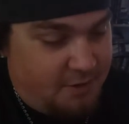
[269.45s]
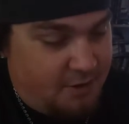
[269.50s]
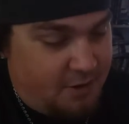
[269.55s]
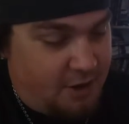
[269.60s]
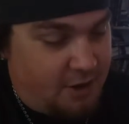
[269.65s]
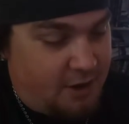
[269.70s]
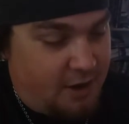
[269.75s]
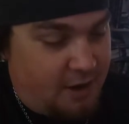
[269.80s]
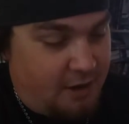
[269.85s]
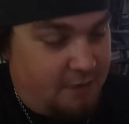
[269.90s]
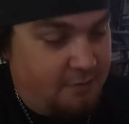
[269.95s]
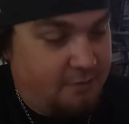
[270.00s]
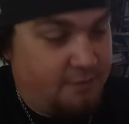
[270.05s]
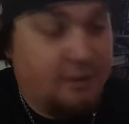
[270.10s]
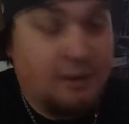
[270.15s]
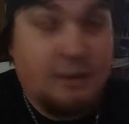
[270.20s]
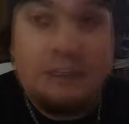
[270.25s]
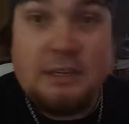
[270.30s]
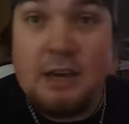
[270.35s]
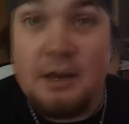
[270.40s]
Okay,
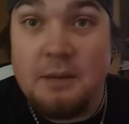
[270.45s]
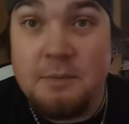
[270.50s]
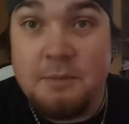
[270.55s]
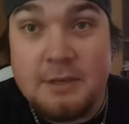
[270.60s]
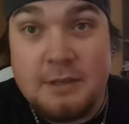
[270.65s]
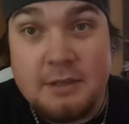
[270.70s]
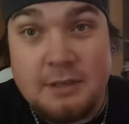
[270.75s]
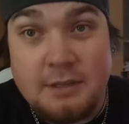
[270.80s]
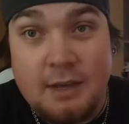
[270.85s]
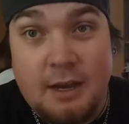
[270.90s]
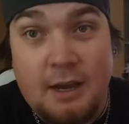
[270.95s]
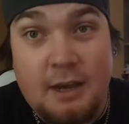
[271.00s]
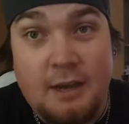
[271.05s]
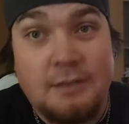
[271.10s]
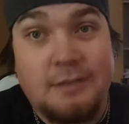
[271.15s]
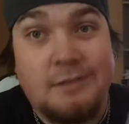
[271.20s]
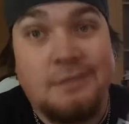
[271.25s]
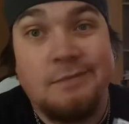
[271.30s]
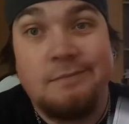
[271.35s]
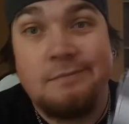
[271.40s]
we've got a ton of business
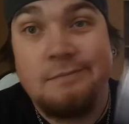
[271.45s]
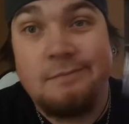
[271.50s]
cards.